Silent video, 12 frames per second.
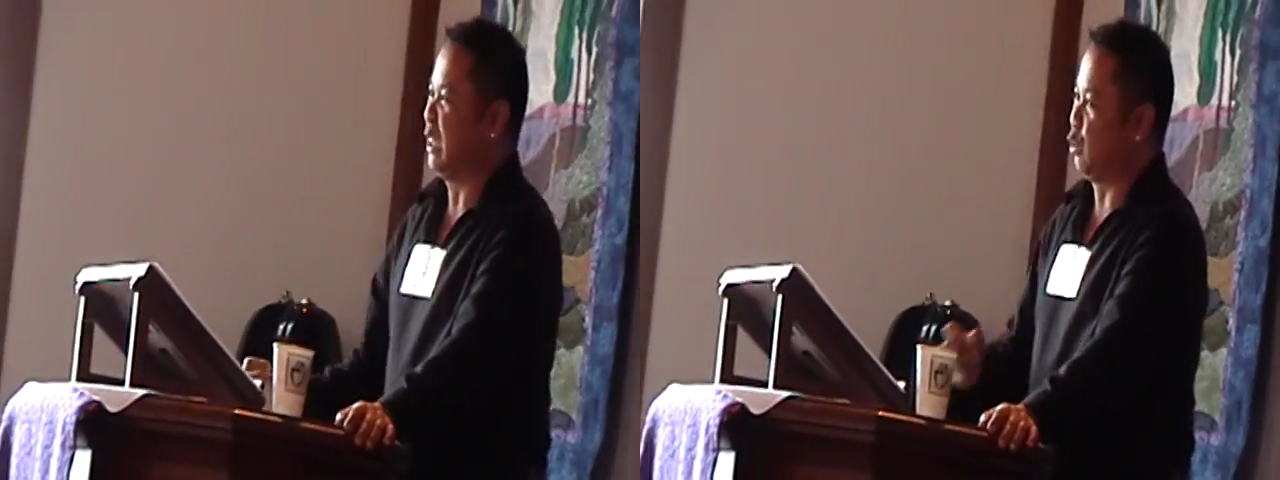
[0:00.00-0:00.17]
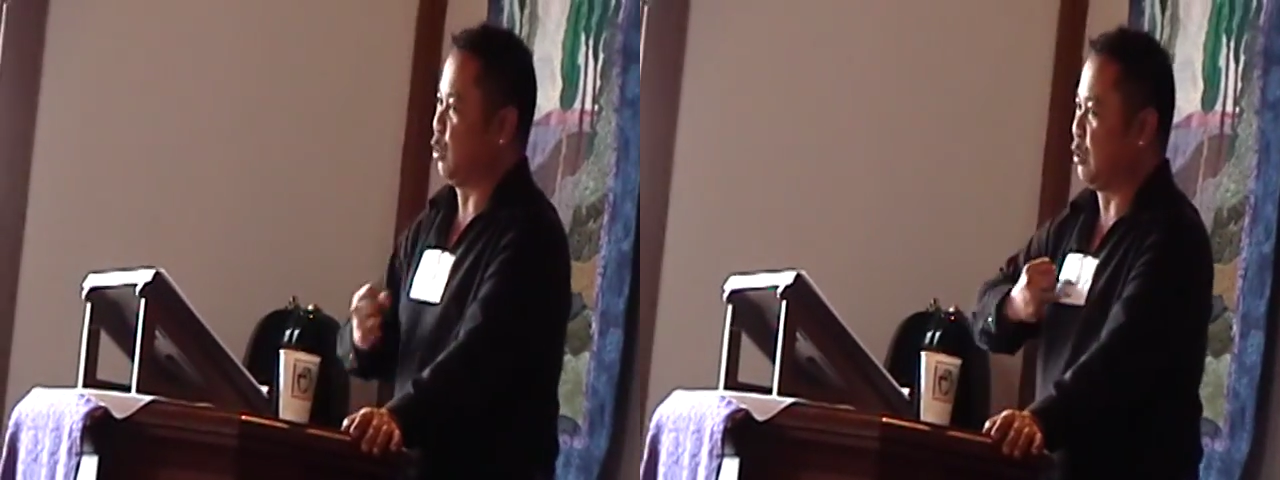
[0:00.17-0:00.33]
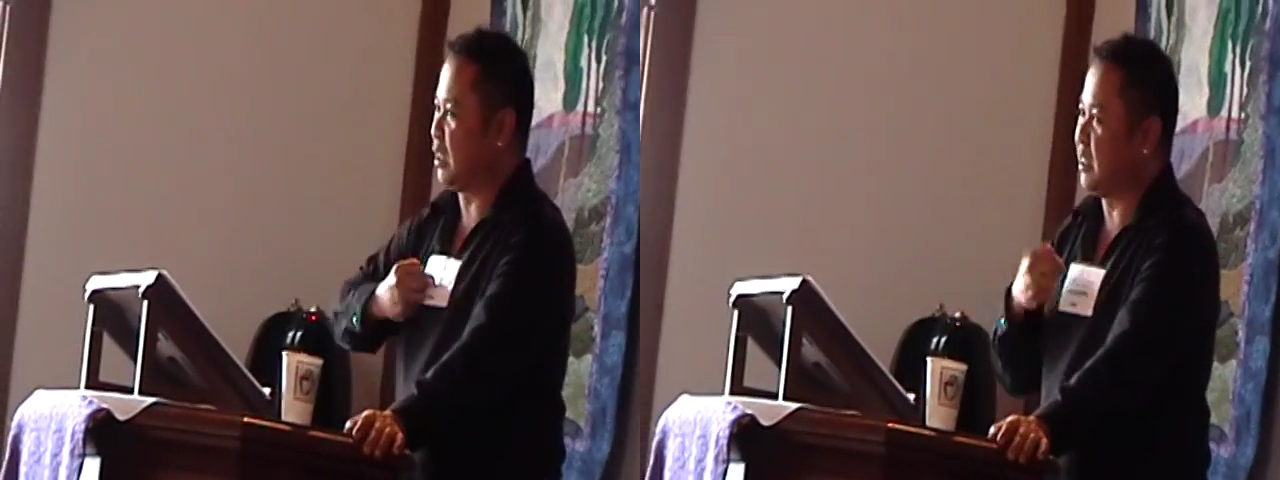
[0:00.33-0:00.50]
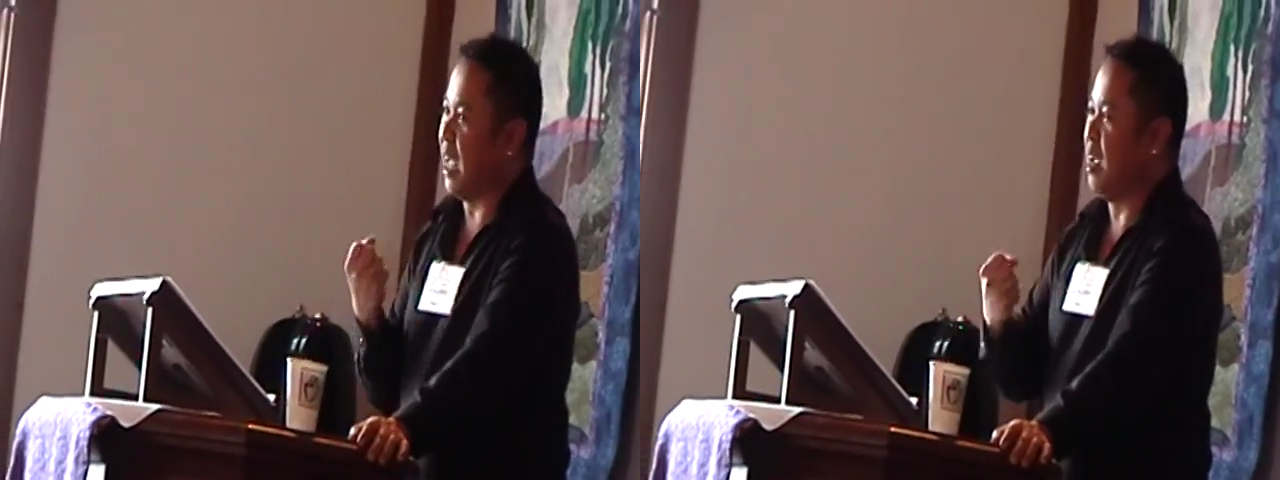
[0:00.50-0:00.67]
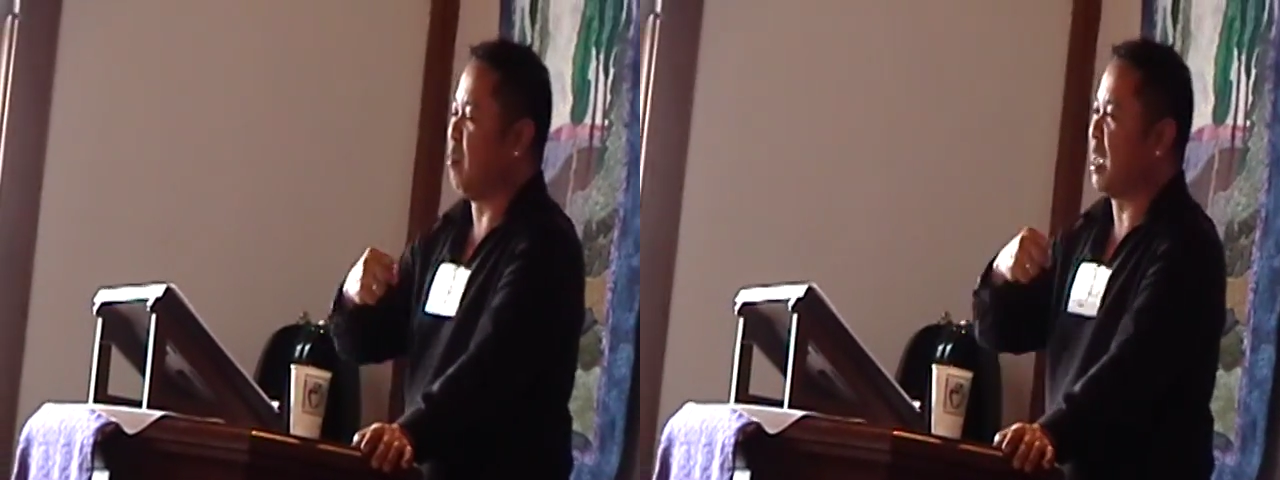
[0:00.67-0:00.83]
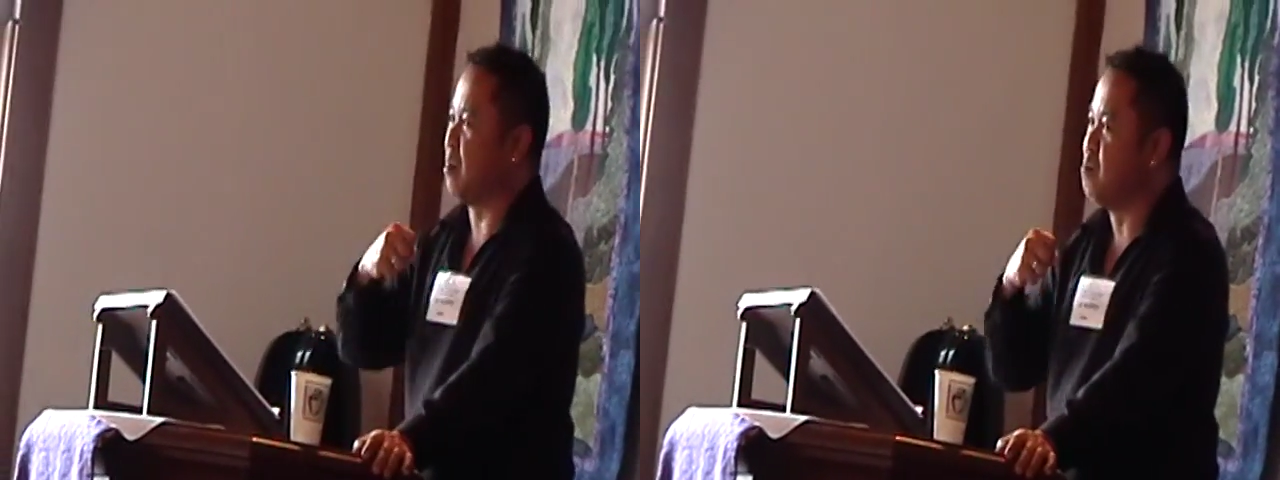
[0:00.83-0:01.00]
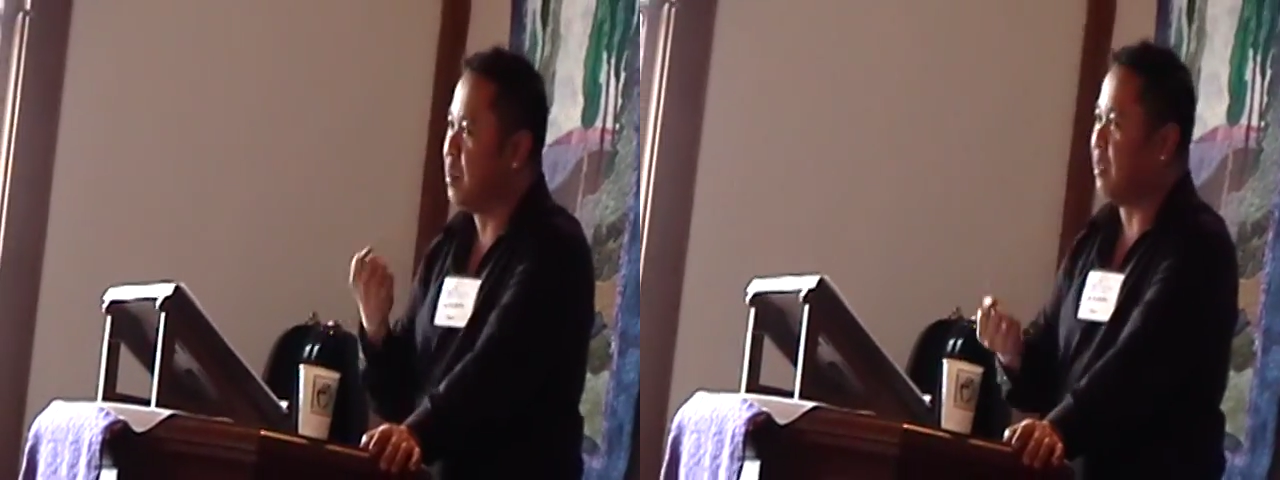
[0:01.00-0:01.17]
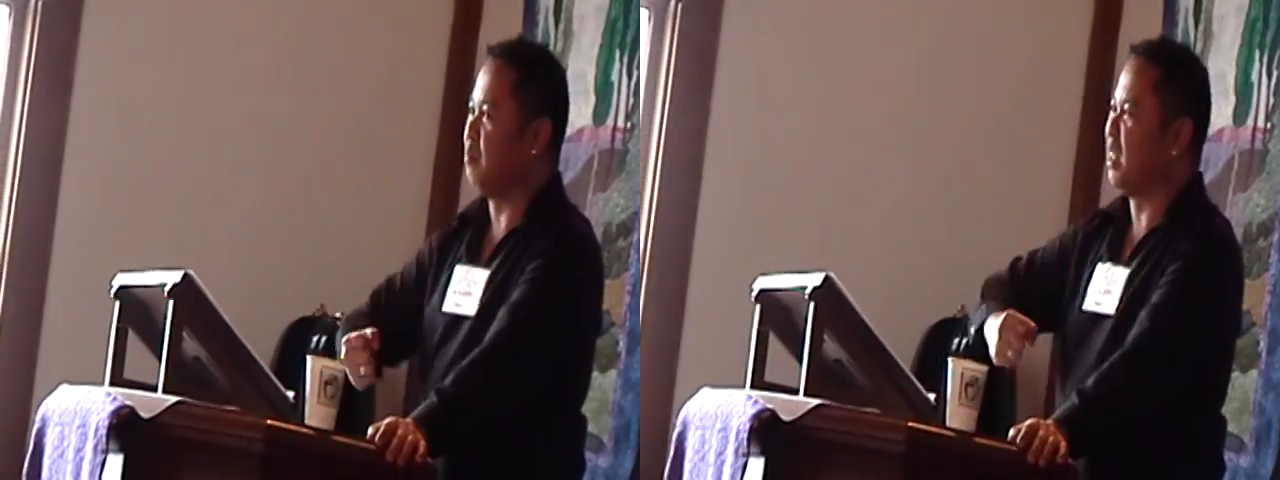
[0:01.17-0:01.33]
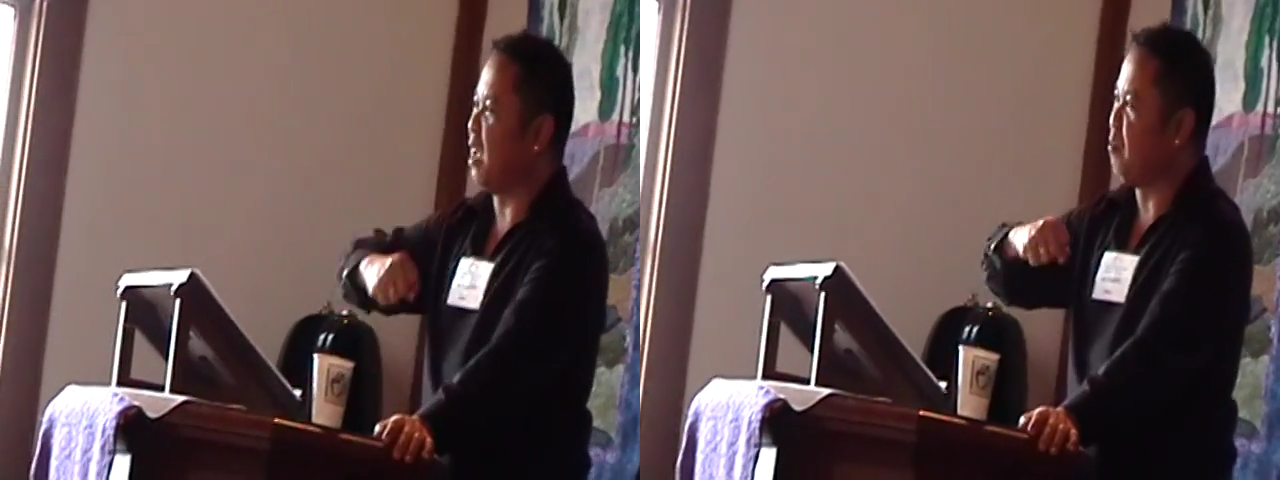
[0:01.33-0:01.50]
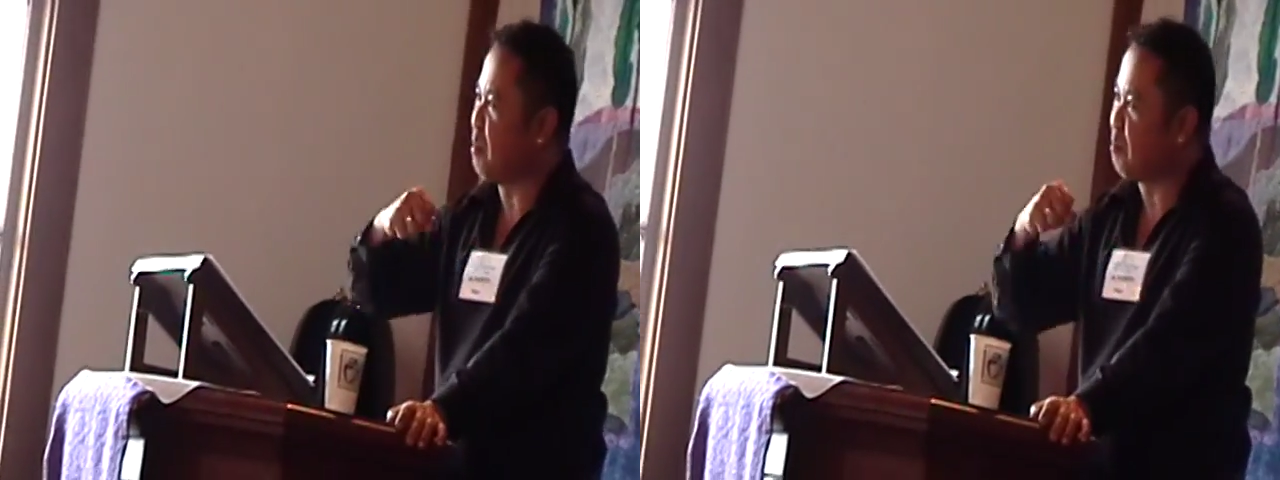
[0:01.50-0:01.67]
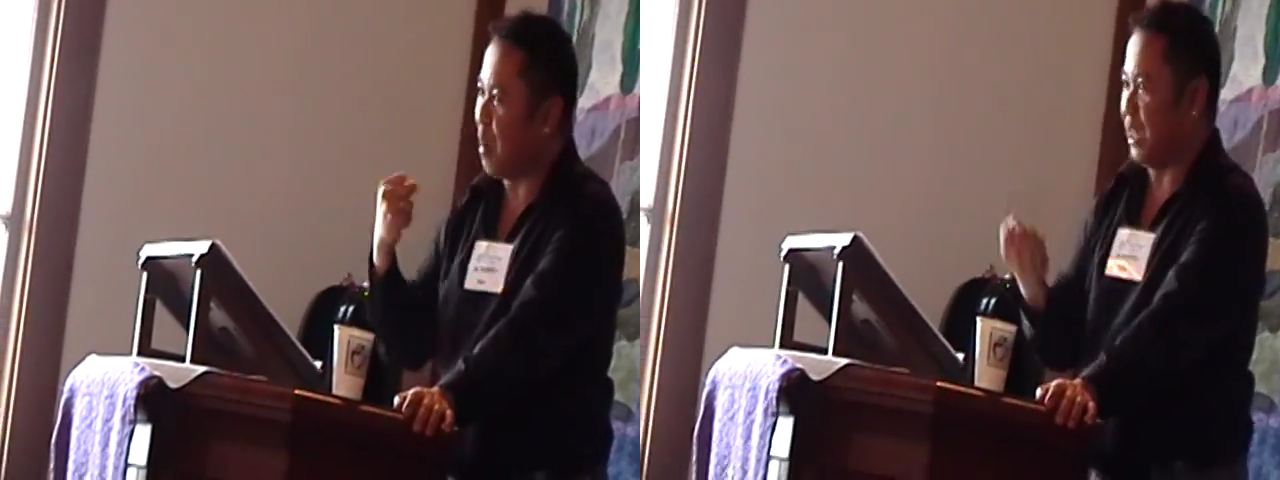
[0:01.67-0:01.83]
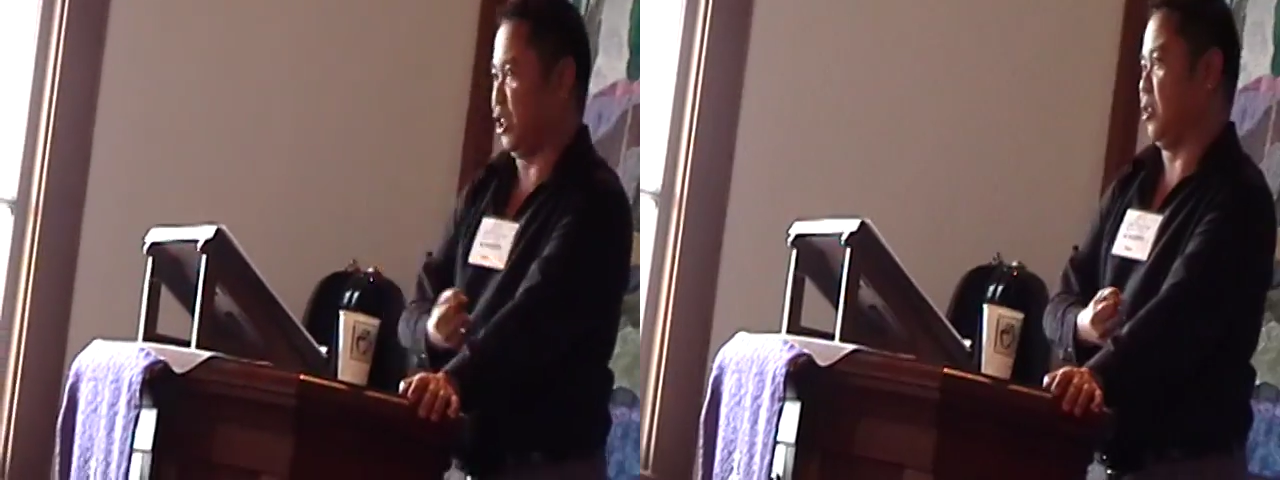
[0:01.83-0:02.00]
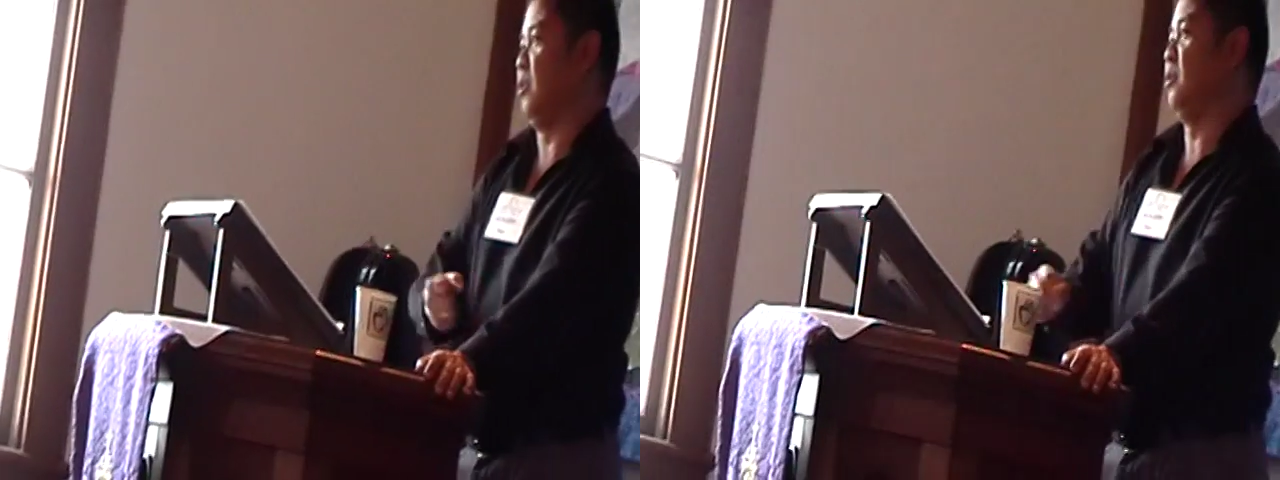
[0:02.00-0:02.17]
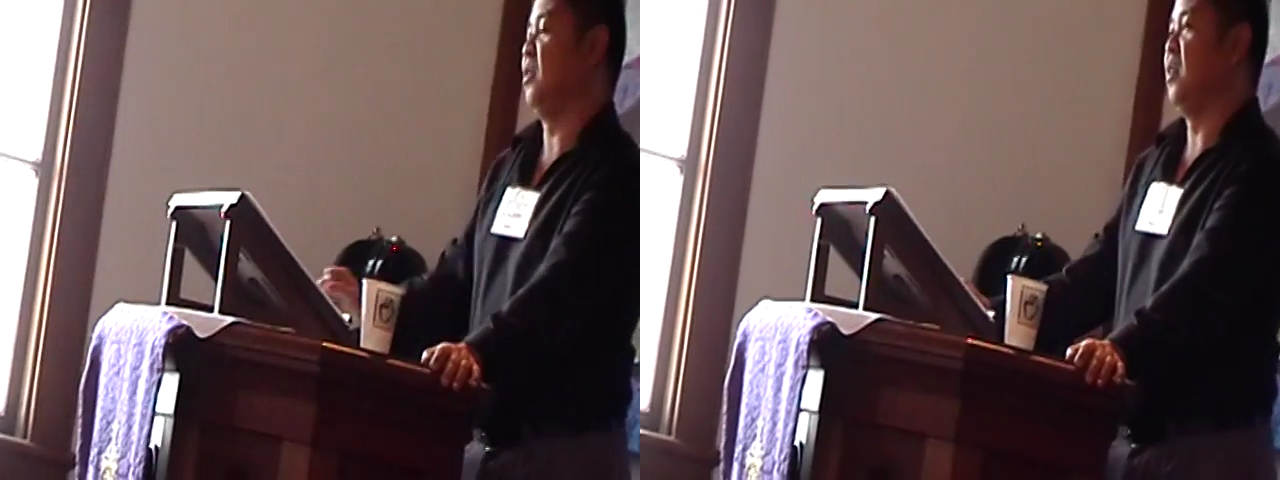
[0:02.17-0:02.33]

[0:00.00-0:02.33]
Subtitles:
to sustain my commitment and my passion,